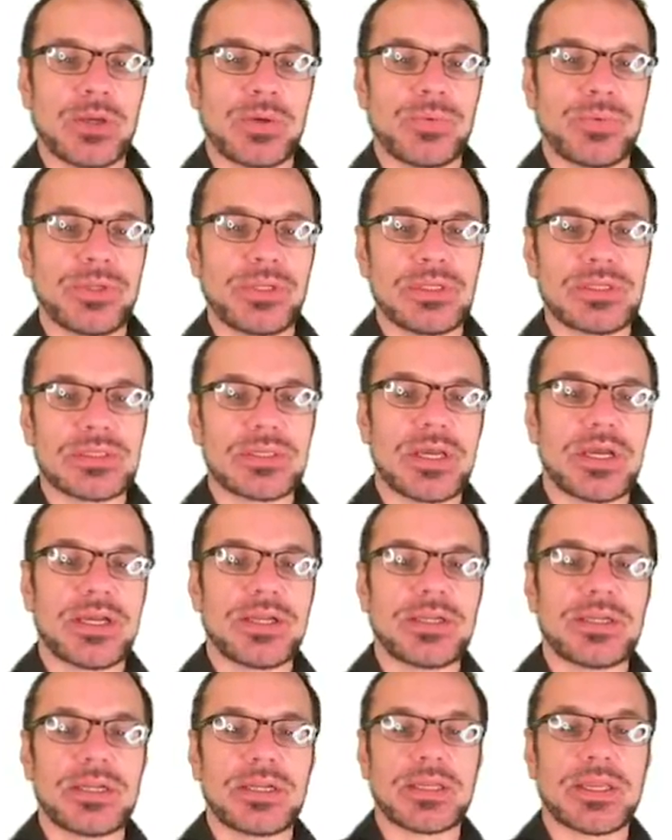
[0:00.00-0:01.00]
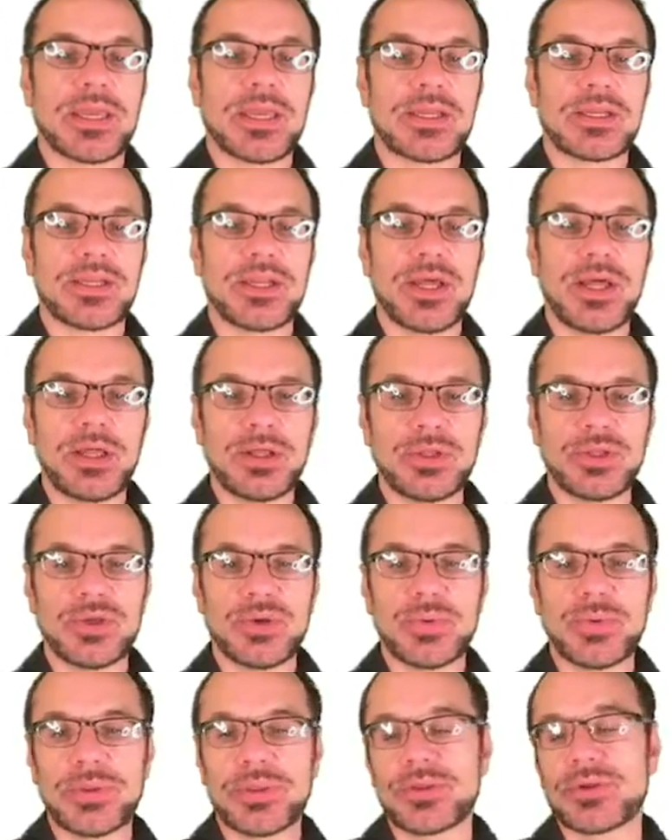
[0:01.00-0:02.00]
we designed that can tell you
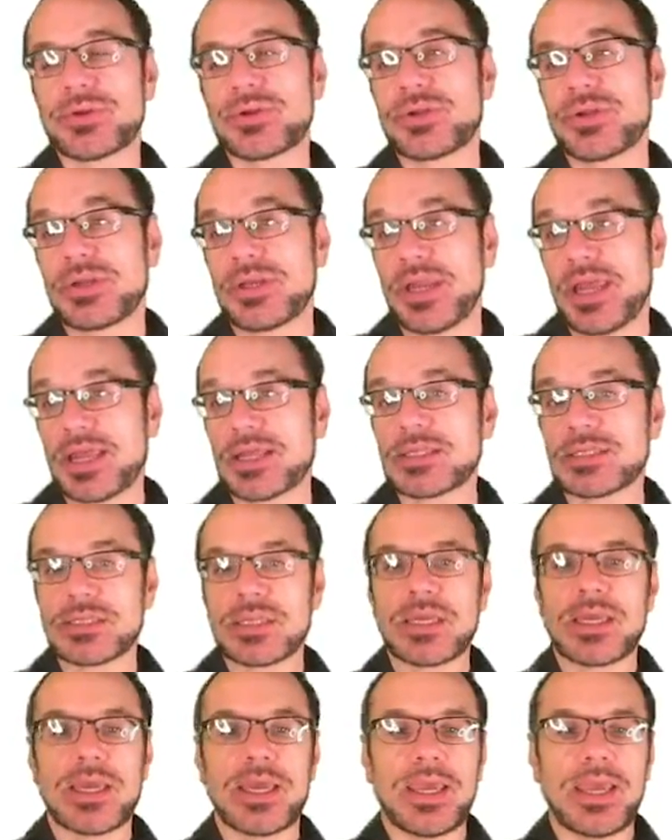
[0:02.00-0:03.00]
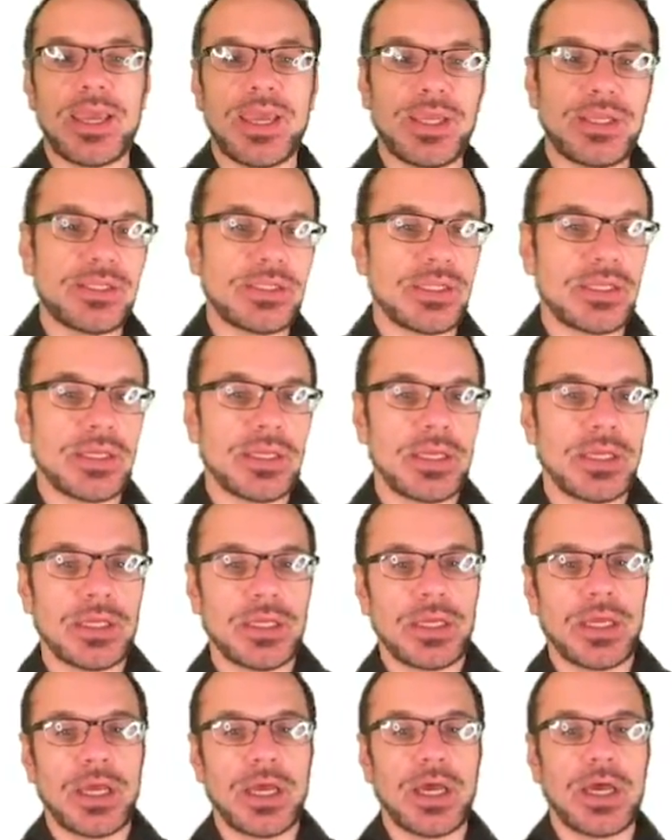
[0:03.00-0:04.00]
whether the next 8
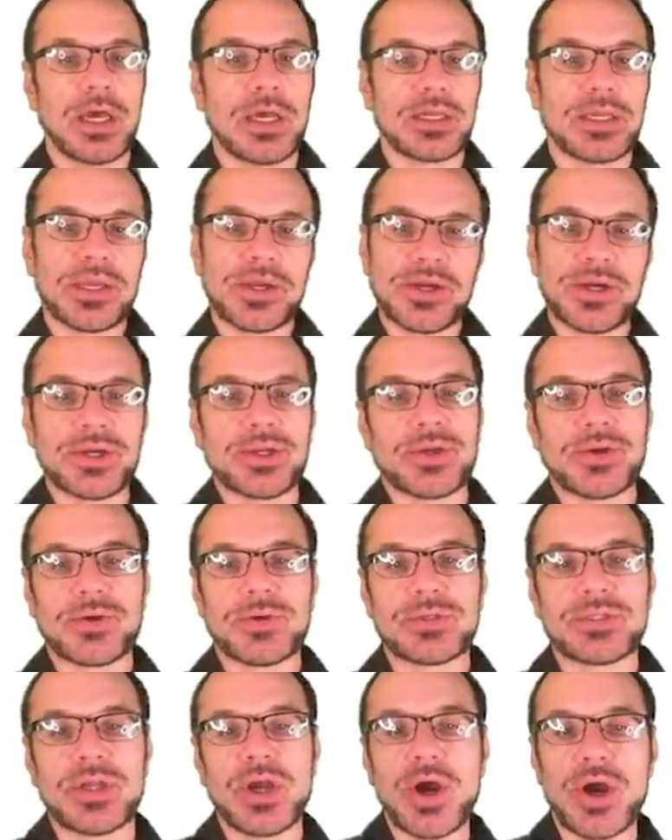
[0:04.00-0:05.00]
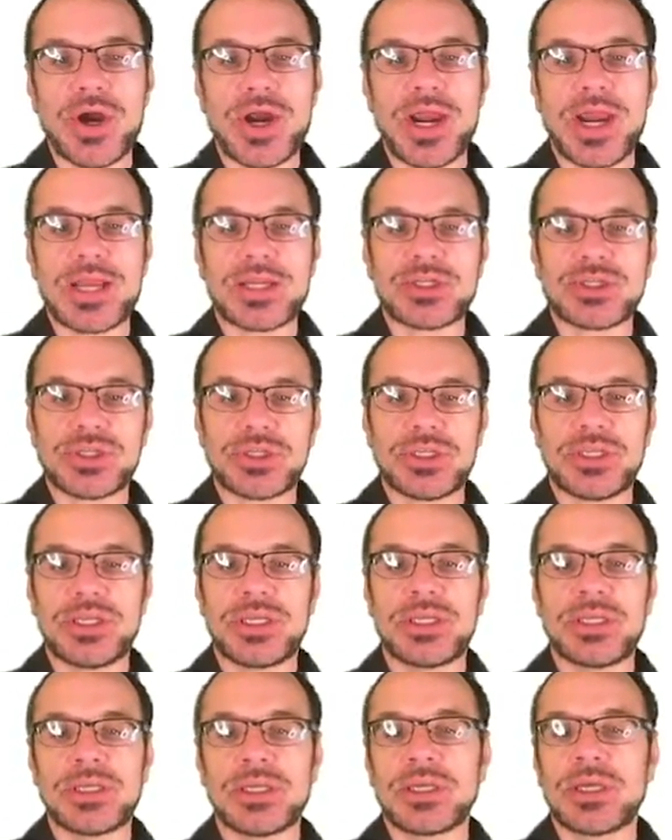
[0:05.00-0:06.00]
characters are actually